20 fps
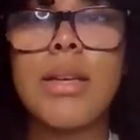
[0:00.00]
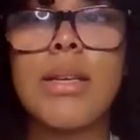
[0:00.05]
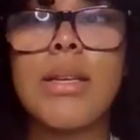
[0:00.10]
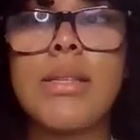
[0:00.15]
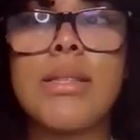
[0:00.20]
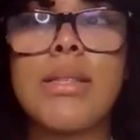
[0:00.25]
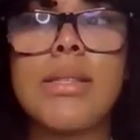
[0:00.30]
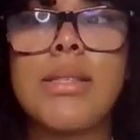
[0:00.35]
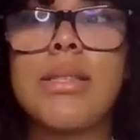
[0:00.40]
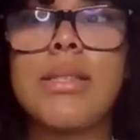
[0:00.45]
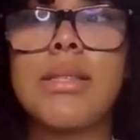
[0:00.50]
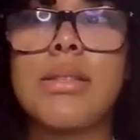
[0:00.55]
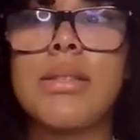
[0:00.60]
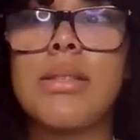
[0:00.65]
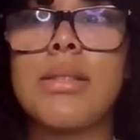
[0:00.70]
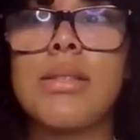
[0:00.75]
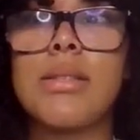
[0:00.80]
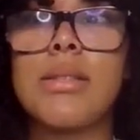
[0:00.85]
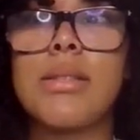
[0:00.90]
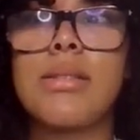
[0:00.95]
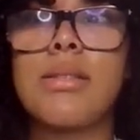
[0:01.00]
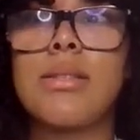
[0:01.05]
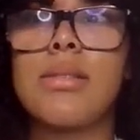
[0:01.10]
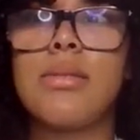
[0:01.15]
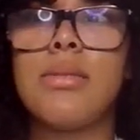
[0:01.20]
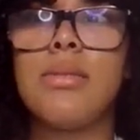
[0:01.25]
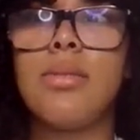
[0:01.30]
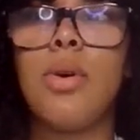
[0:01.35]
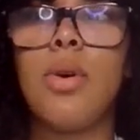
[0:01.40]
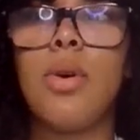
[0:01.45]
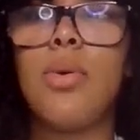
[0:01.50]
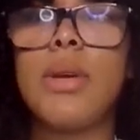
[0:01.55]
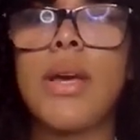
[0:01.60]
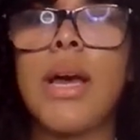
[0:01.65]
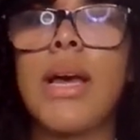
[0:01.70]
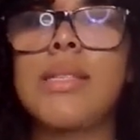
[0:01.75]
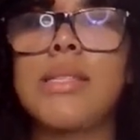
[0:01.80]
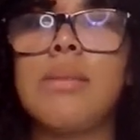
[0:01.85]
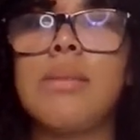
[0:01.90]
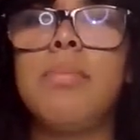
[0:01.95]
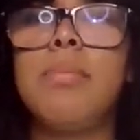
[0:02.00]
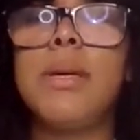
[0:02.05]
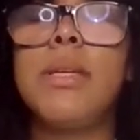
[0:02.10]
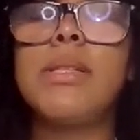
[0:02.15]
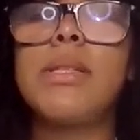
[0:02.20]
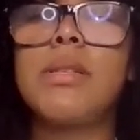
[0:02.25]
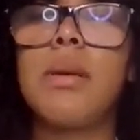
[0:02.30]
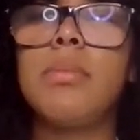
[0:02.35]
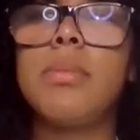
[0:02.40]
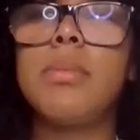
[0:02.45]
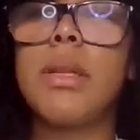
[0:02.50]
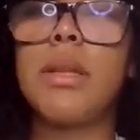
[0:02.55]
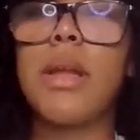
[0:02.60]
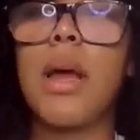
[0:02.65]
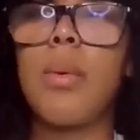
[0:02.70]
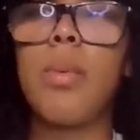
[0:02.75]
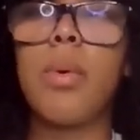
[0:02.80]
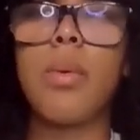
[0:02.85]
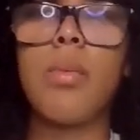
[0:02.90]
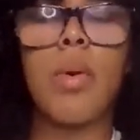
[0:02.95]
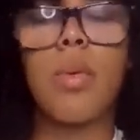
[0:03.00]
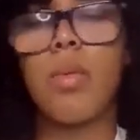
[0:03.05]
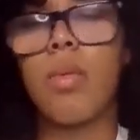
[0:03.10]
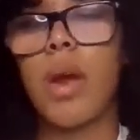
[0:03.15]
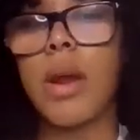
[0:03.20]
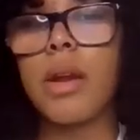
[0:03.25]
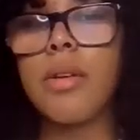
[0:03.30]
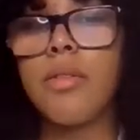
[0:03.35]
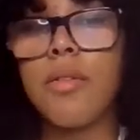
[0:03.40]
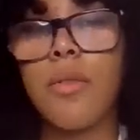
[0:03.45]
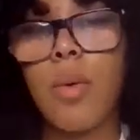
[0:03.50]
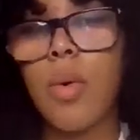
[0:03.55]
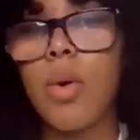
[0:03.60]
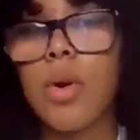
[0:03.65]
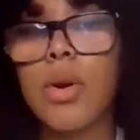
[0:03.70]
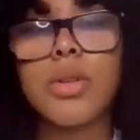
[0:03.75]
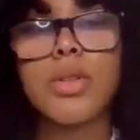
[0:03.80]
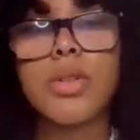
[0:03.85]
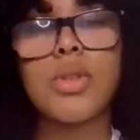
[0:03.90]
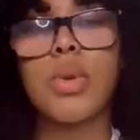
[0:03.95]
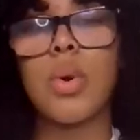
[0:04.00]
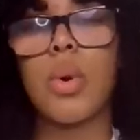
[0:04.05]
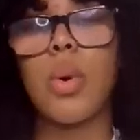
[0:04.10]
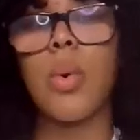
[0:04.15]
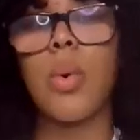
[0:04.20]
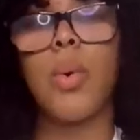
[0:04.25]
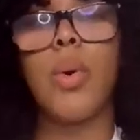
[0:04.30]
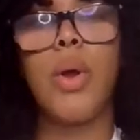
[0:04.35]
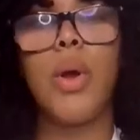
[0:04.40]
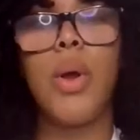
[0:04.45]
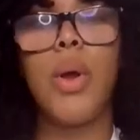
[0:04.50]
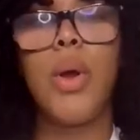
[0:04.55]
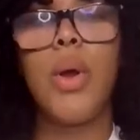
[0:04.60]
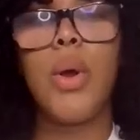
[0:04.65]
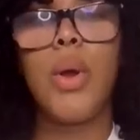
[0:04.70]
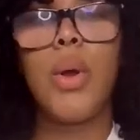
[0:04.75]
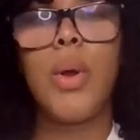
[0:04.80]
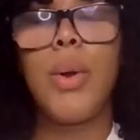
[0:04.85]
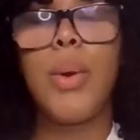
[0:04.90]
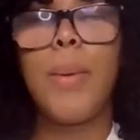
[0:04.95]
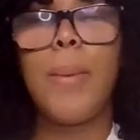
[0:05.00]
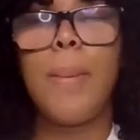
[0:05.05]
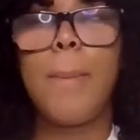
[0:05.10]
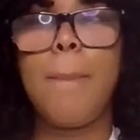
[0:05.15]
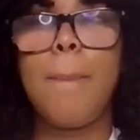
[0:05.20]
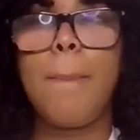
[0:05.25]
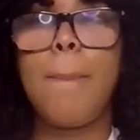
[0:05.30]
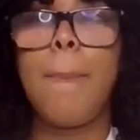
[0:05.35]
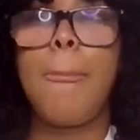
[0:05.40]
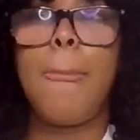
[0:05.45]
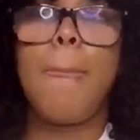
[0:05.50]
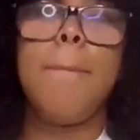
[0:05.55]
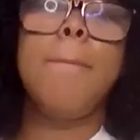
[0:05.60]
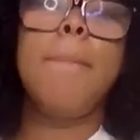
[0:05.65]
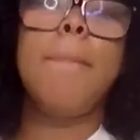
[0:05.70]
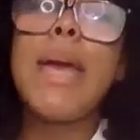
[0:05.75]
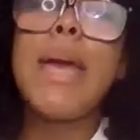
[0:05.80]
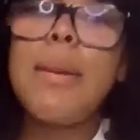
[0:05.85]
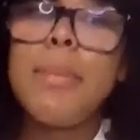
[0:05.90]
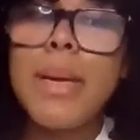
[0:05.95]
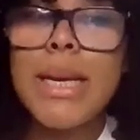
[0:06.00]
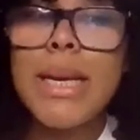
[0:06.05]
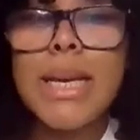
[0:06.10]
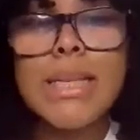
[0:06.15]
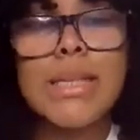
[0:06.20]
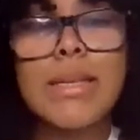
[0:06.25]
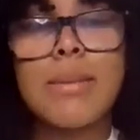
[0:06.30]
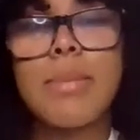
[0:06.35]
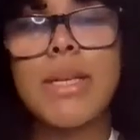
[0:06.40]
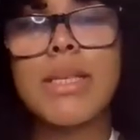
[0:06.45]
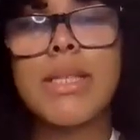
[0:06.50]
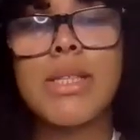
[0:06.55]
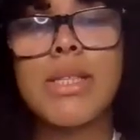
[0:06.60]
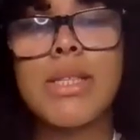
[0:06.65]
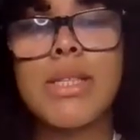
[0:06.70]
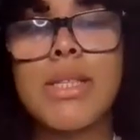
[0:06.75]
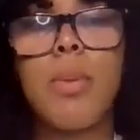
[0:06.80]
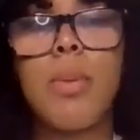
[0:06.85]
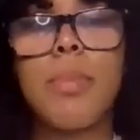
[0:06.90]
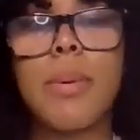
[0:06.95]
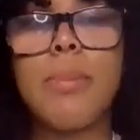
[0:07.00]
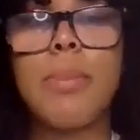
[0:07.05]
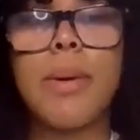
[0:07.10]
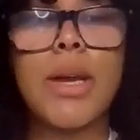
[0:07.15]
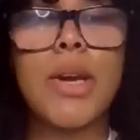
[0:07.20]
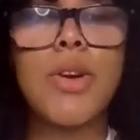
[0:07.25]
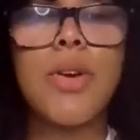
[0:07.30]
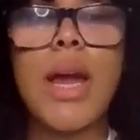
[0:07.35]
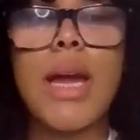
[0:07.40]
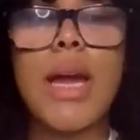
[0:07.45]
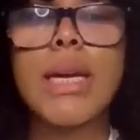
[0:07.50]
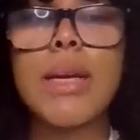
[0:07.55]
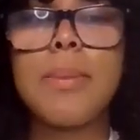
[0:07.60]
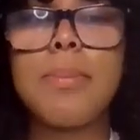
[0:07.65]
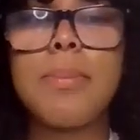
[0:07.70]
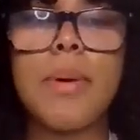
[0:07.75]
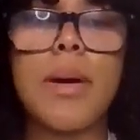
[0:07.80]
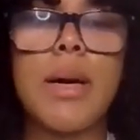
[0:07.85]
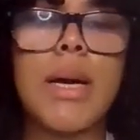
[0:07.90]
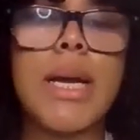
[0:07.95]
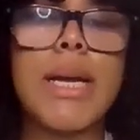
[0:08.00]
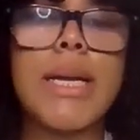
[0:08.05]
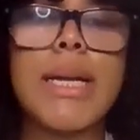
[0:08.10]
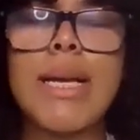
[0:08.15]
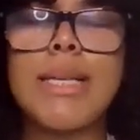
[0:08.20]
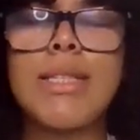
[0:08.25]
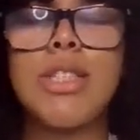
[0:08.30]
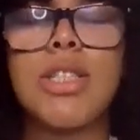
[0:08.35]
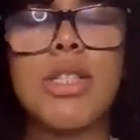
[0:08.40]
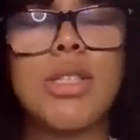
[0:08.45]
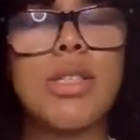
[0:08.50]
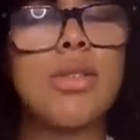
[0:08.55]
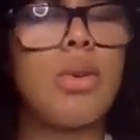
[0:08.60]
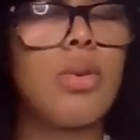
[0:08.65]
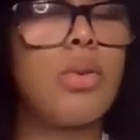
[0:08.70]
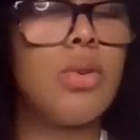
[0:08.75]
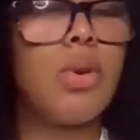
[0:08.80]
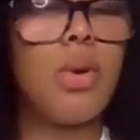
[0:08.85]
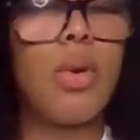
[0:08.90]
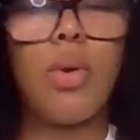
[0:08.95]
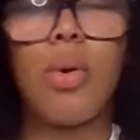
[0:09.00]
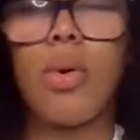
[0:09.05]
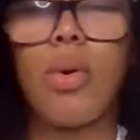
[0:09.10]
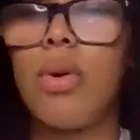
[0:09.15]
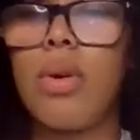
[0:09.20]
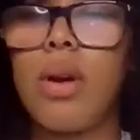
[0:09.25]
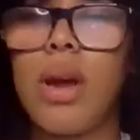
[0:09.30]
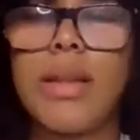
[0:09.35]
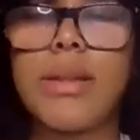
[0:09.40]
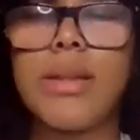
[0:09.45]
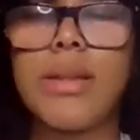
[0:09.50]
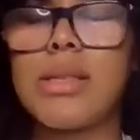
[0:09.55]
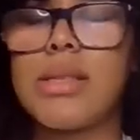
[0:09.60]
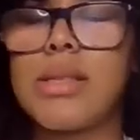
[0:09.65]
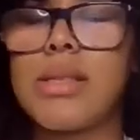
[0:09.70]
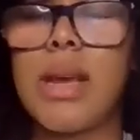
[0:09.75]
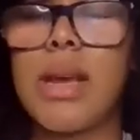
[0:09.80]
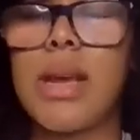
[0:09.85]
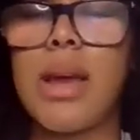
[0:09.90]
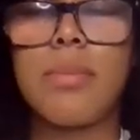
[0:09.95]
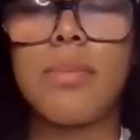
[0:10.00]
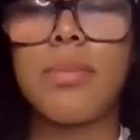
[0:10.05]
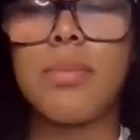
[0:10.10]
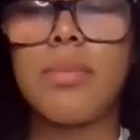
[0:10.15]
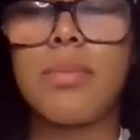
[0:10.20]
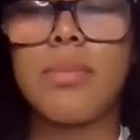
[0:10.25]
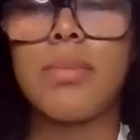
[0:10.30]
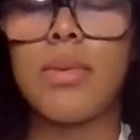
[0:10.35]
It hasn't been something that we were ready for. So maybe next semester I'll be better at it, but I just don't know at this time.